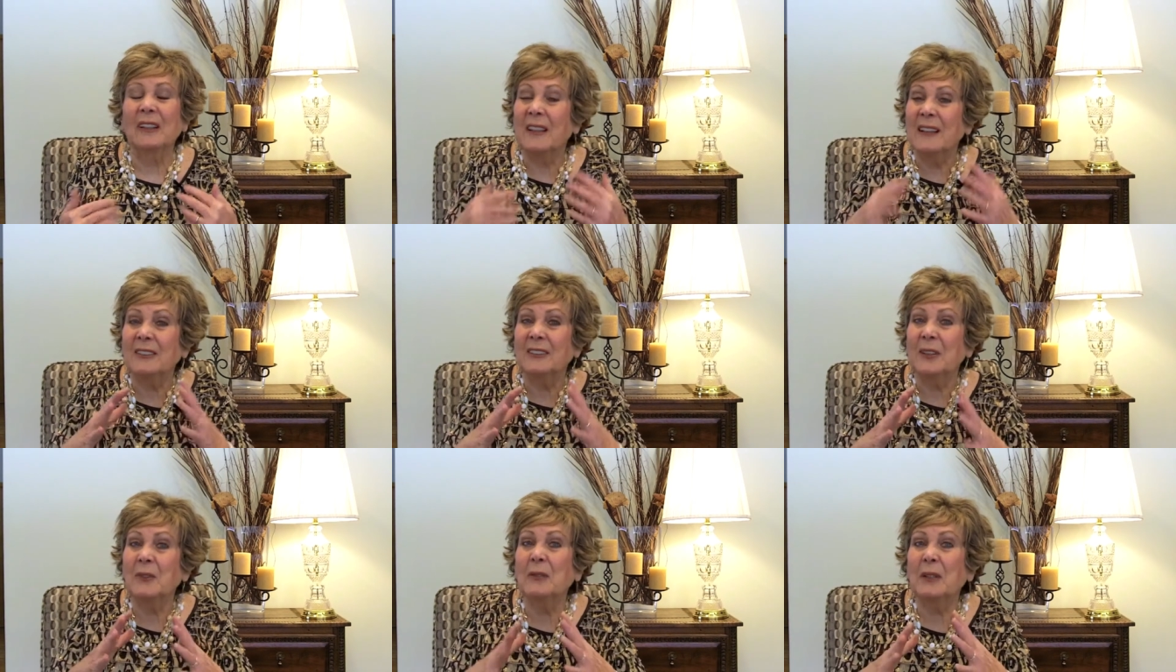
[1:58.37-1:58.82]

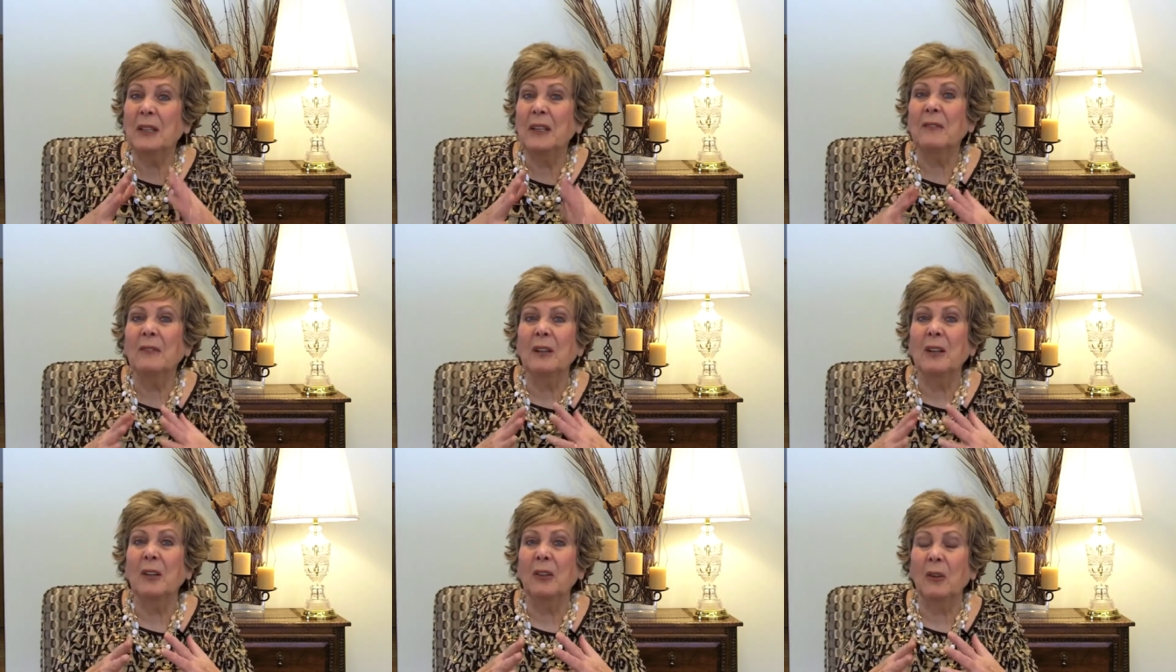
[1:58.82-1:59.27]
So give it
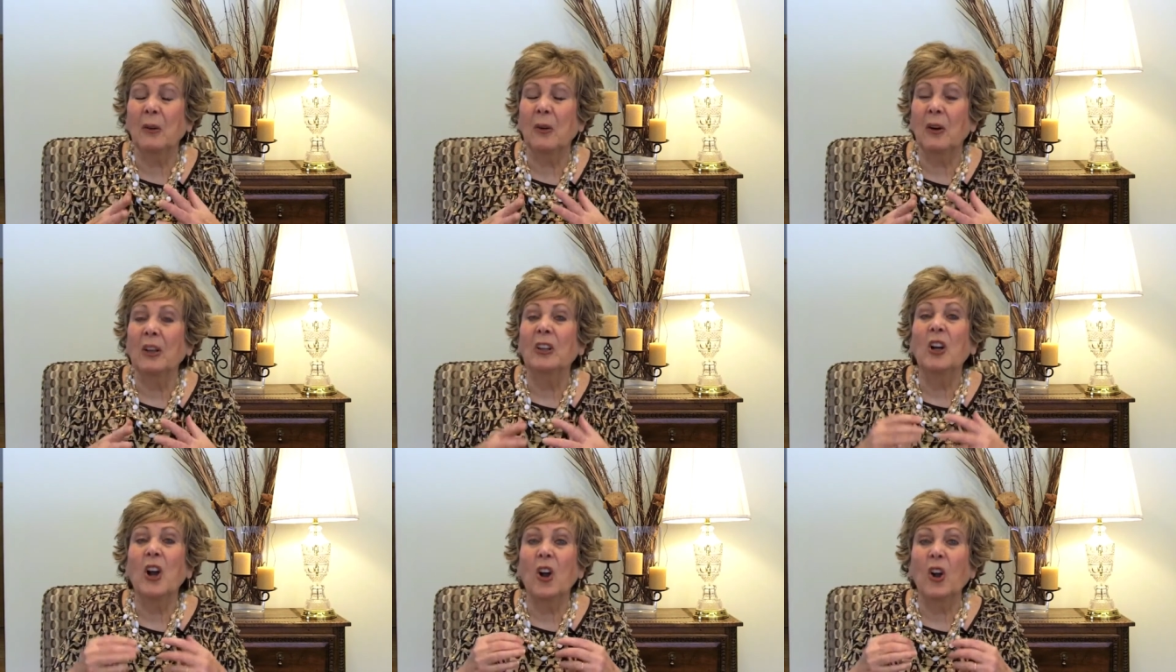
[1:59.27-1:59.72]
a thought.
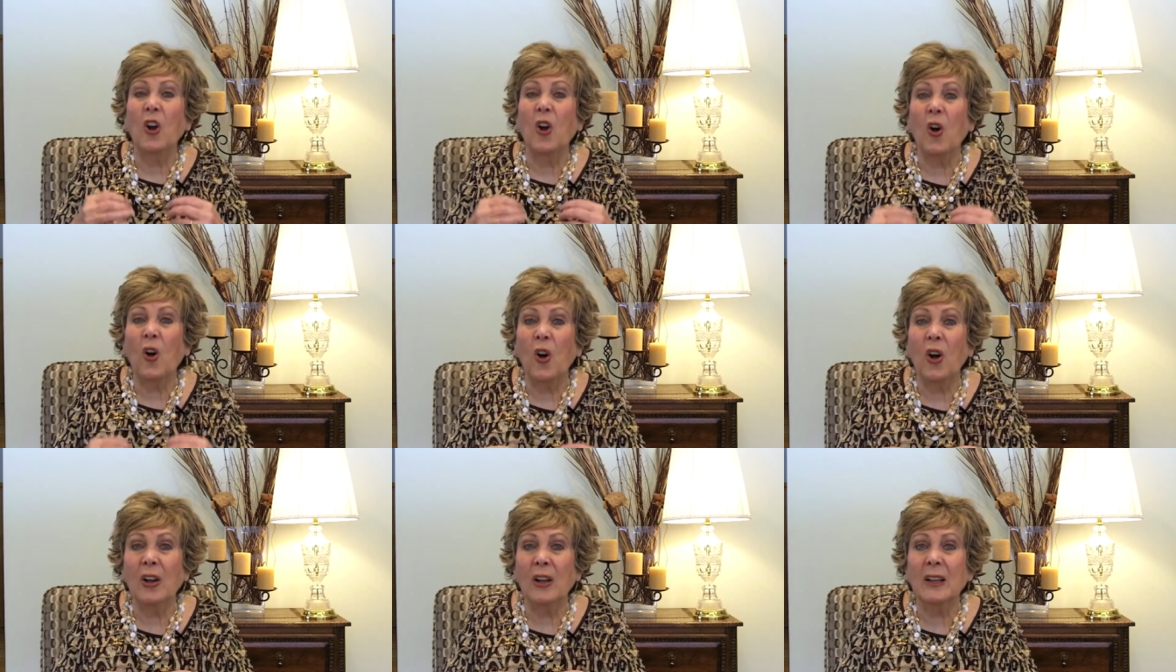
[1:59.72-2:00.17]

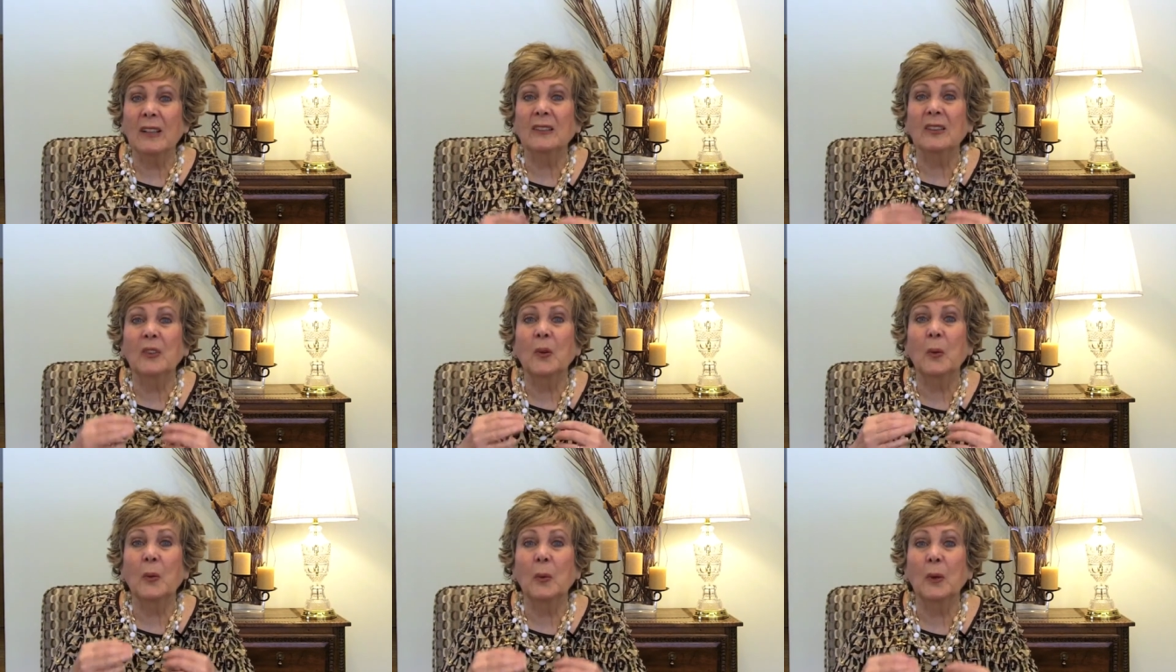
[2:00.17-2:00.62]
Call us.
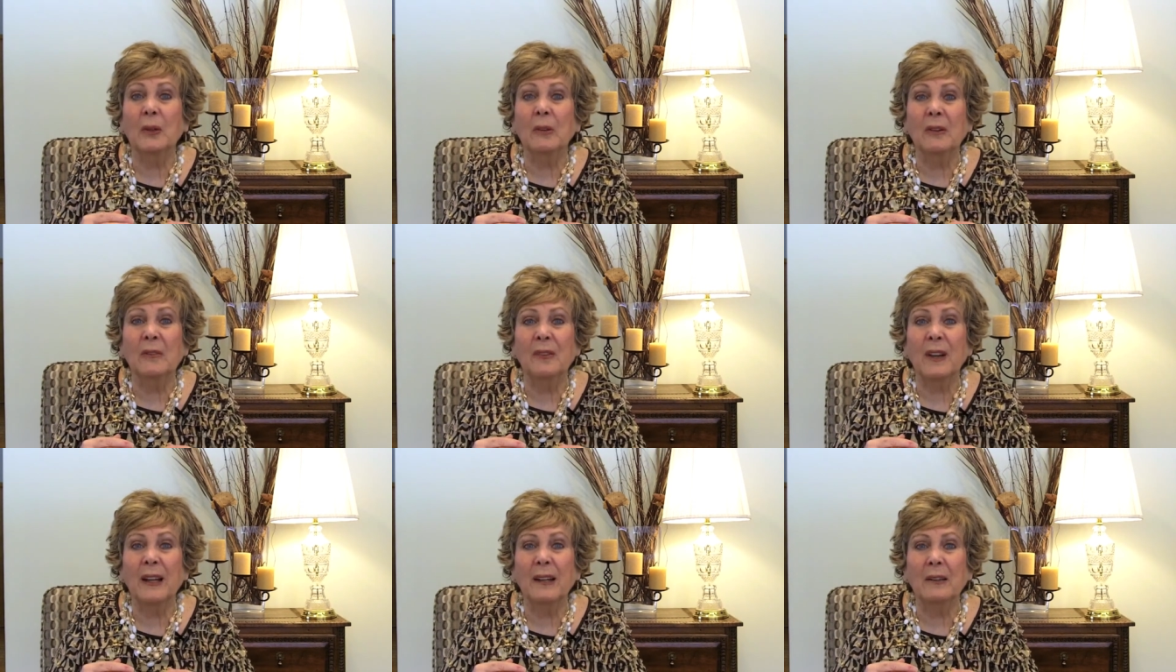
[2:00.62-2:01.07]
We're
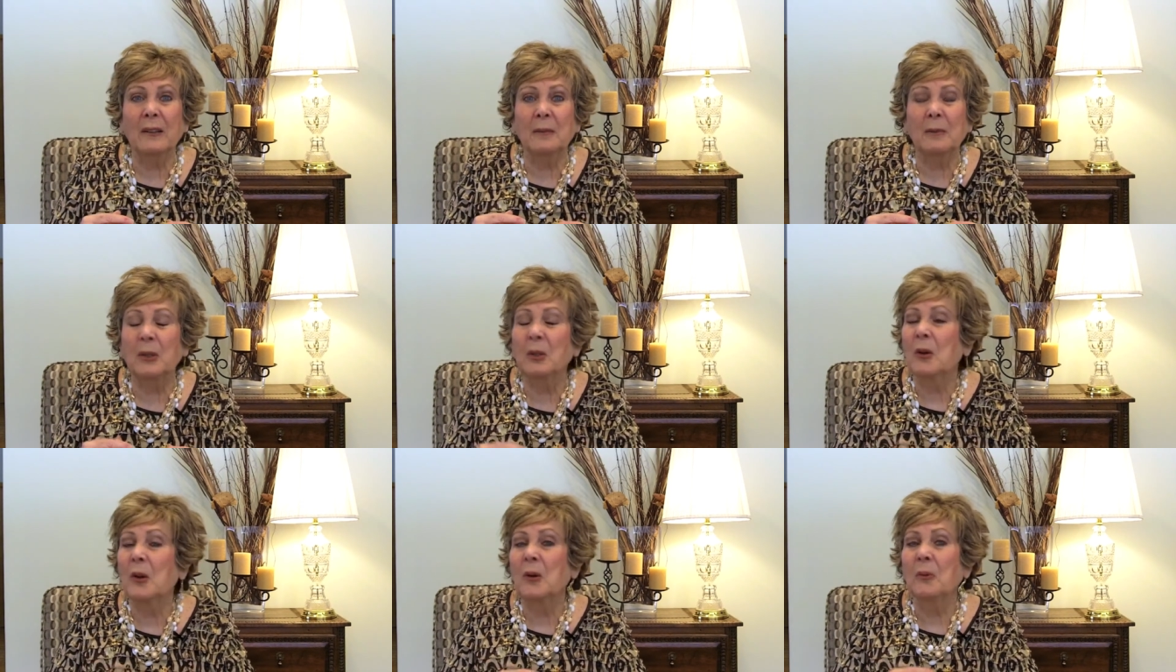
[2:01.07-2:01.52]
available.
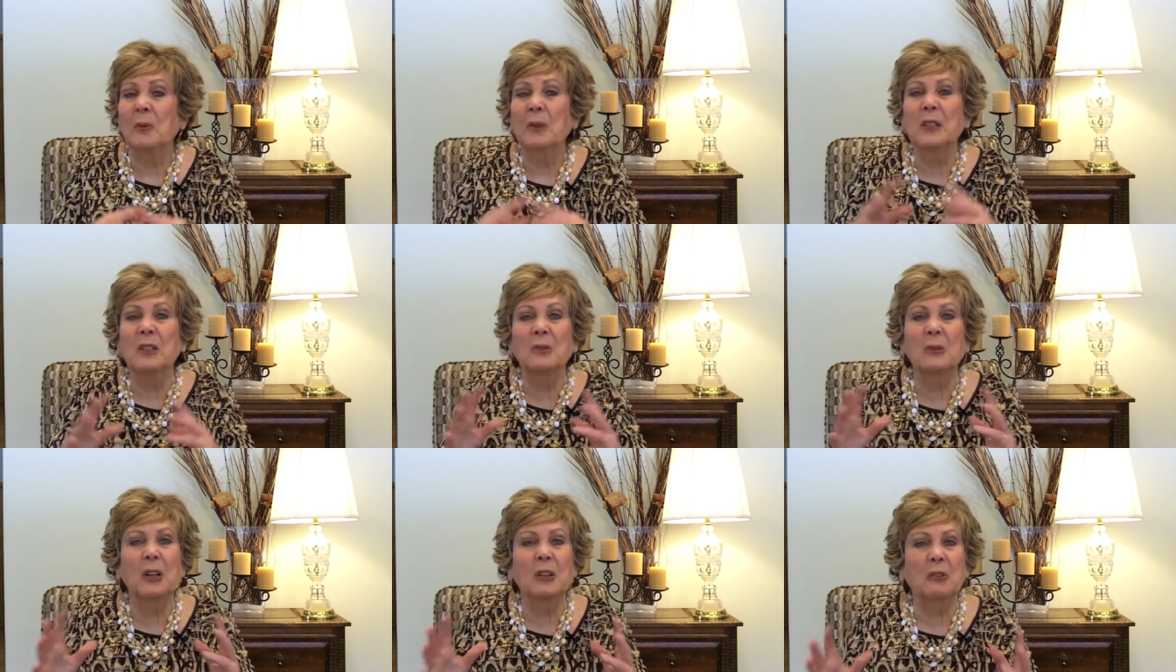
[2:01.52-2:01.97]
We do
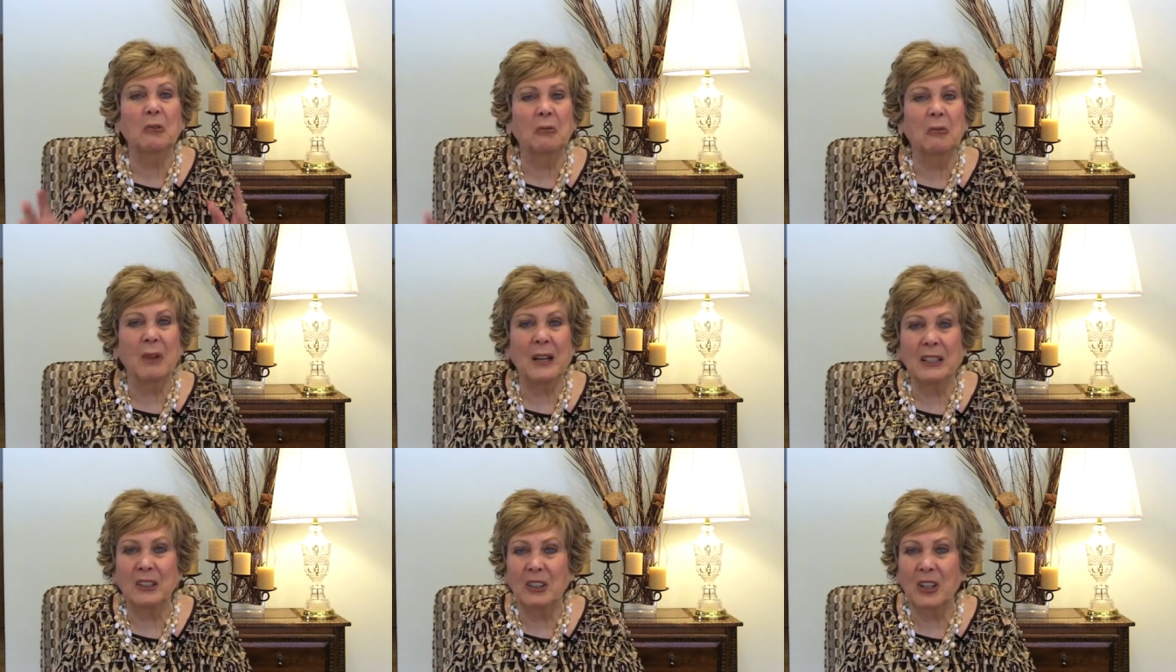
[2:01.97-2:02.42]
a
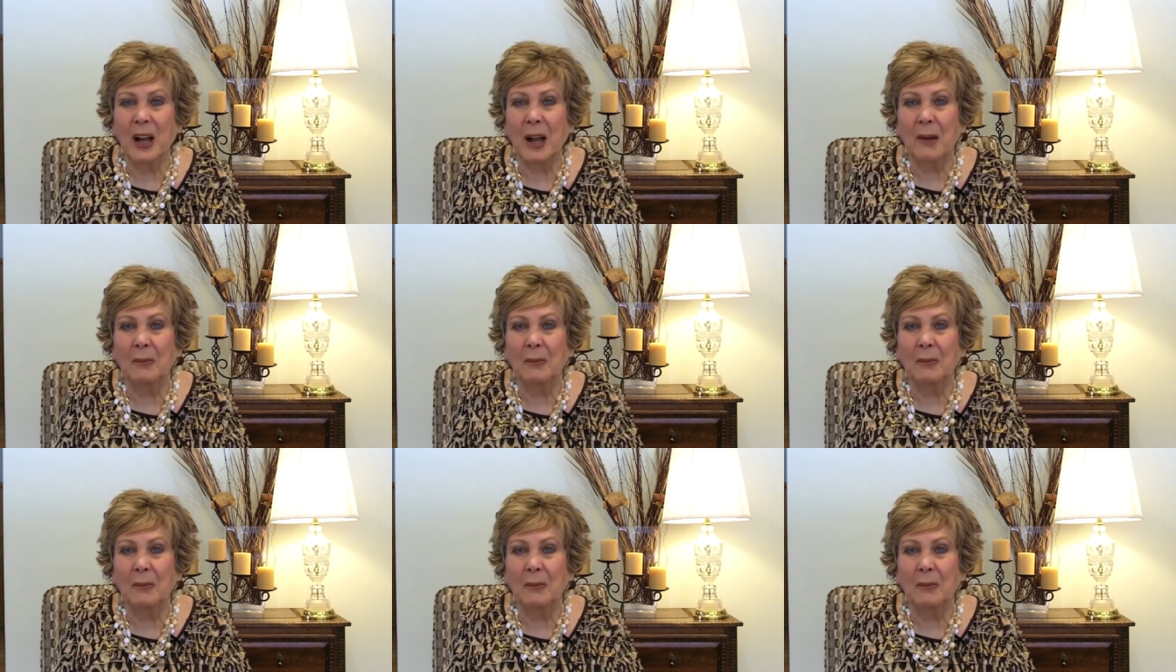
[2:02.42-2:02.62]
great job